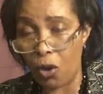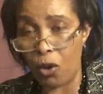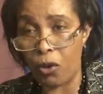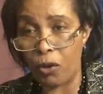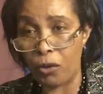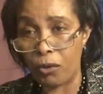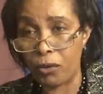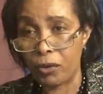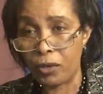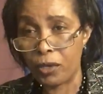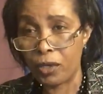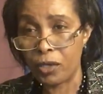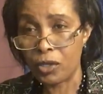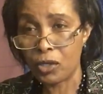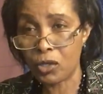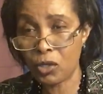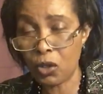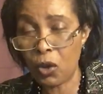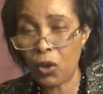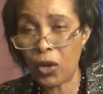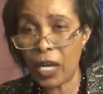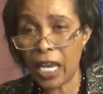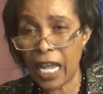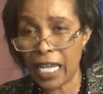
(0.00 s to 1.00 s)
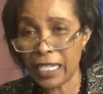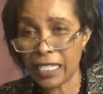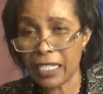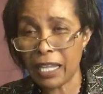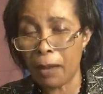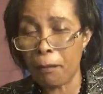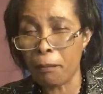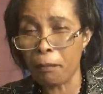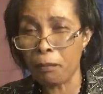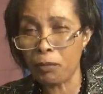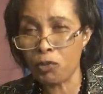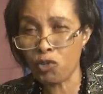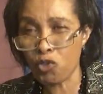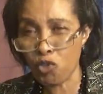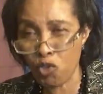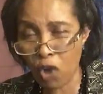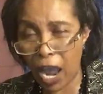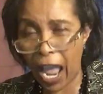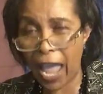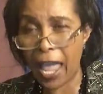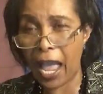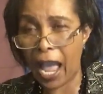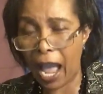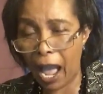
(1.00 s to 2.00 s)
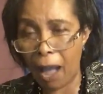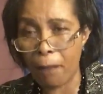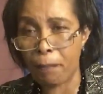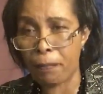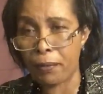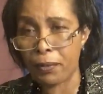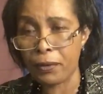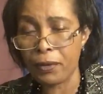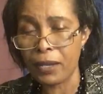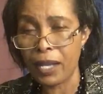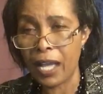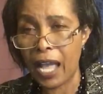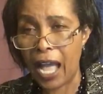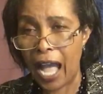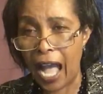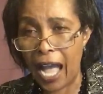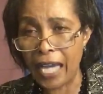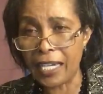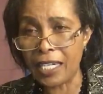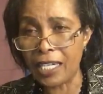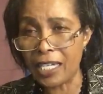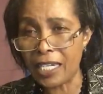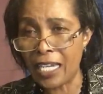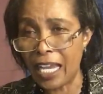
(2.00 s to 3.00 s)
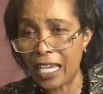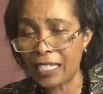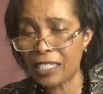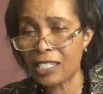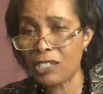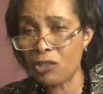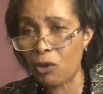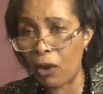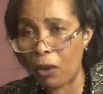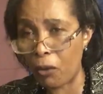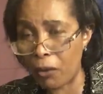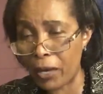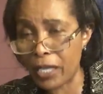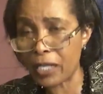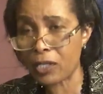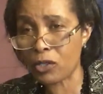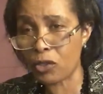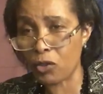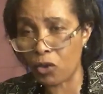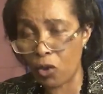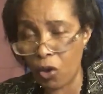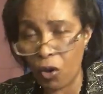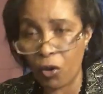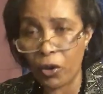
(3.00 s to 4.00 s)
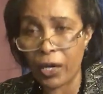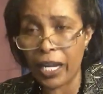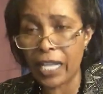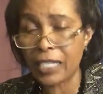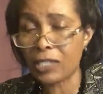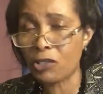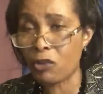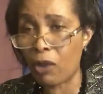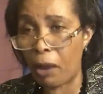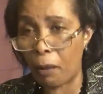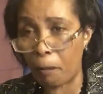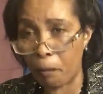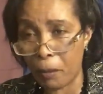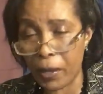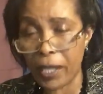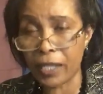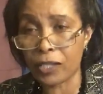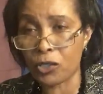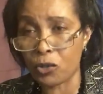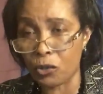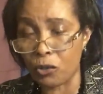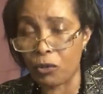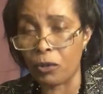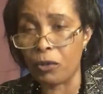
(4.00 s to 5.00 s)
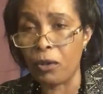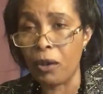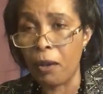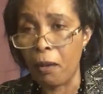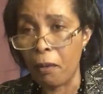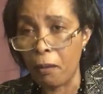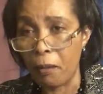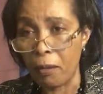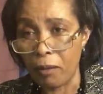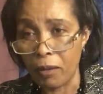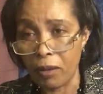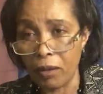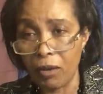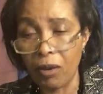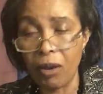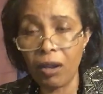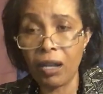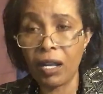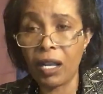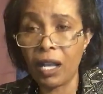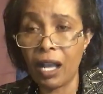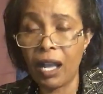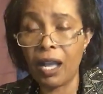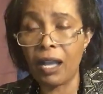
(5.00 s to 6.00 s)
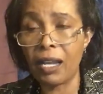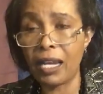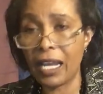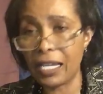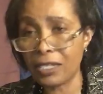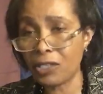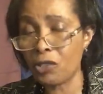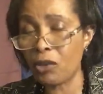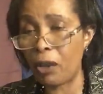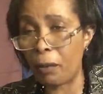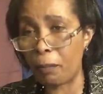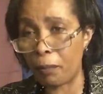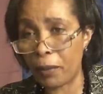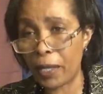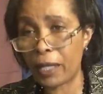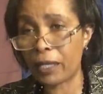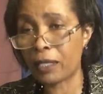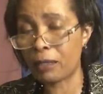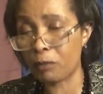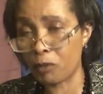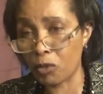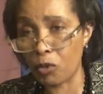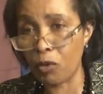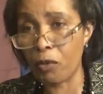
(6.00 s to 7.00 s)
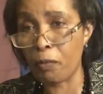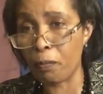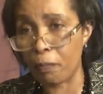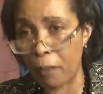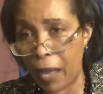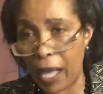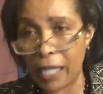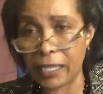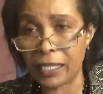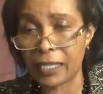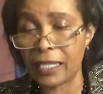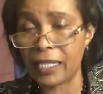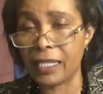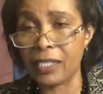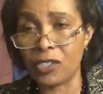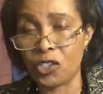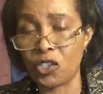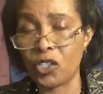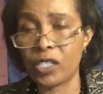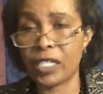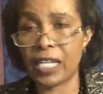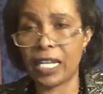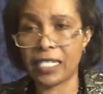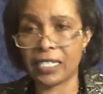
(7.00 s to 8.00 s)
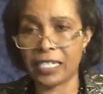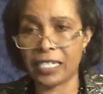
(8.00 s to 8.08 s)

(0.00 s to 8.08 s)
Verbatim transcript: So let them dry up and let your ways go, let your breakthrough, let your breakthrough pass in Jesus' name.